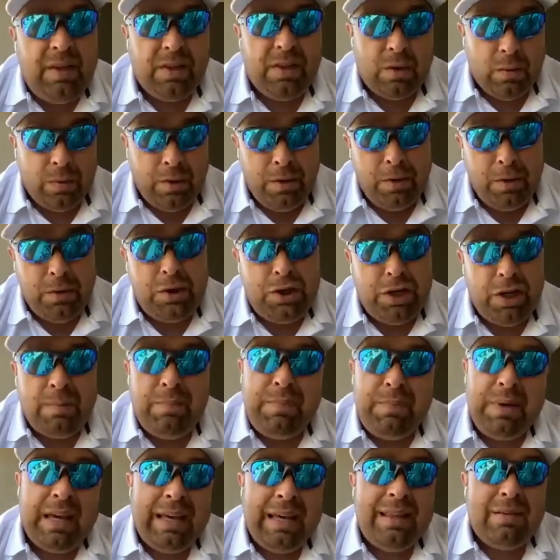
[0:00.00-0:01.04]
The root should
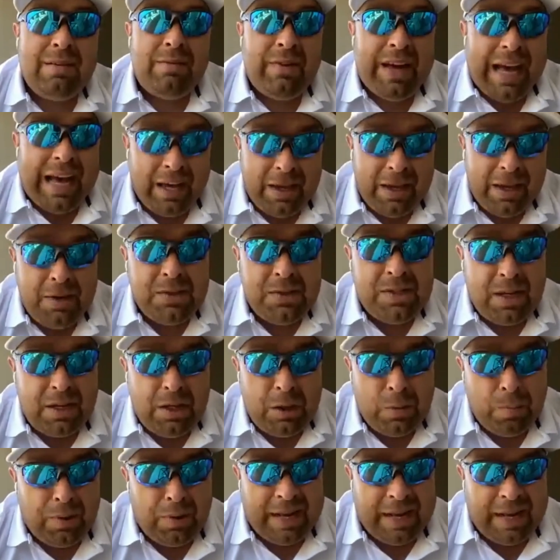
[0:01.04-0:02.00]
be the values that you